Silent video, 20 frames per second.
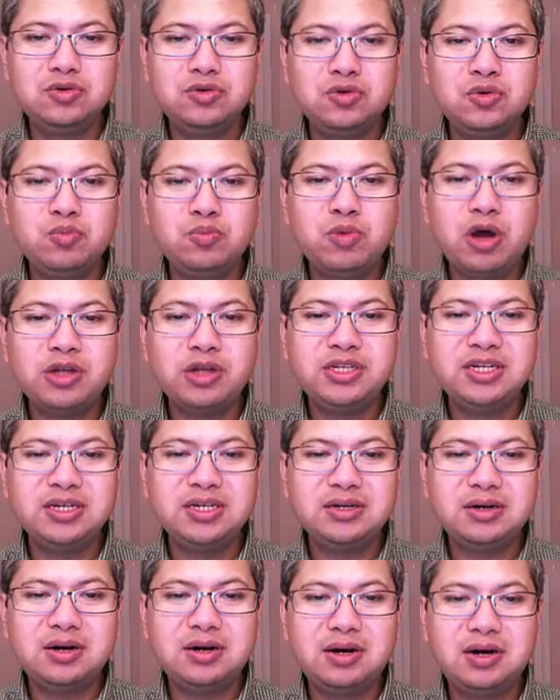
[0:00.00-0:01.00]

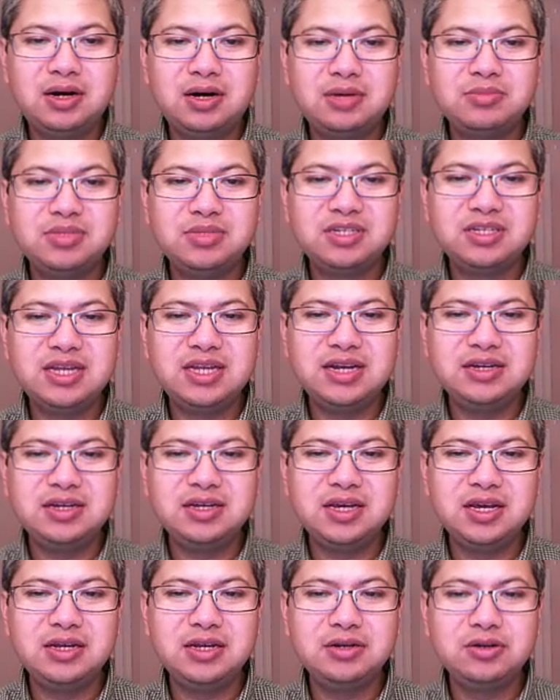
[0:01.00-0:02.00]
robotic arms
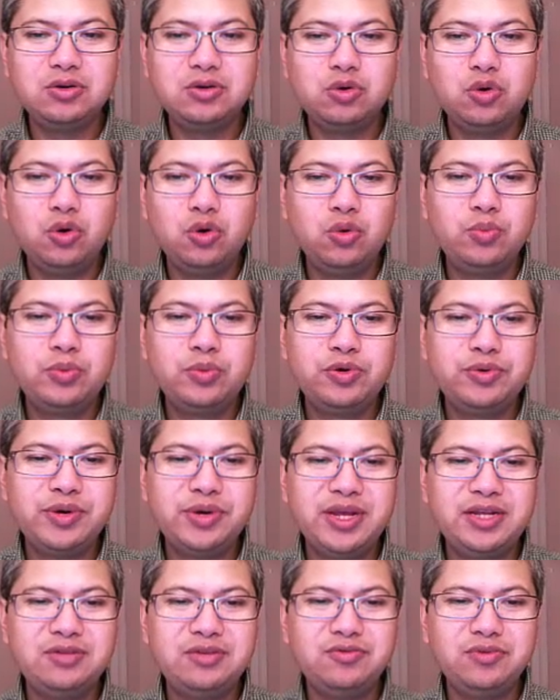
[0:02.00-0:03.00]
that can
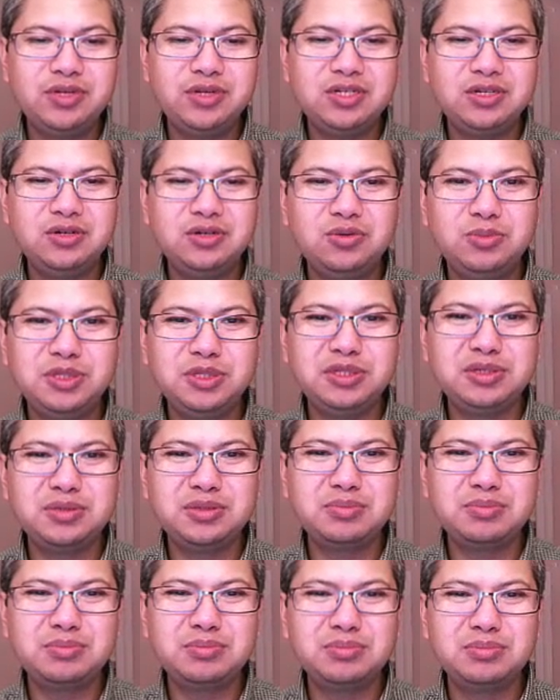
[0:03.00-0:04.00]
cooperate with
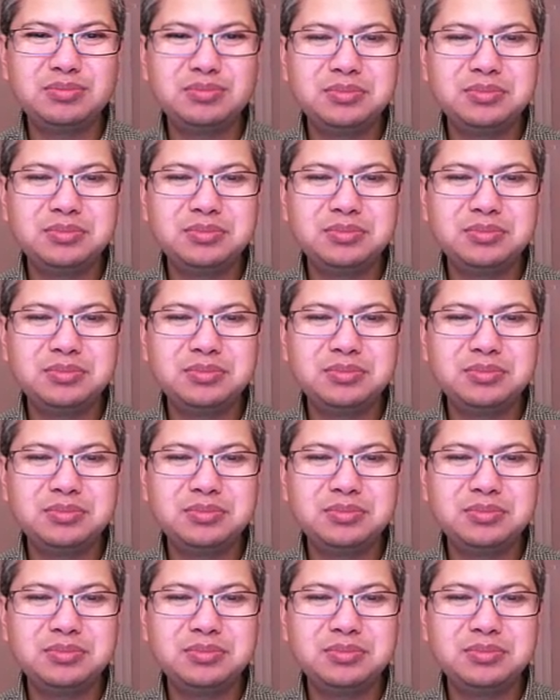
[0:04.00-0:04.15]
humans.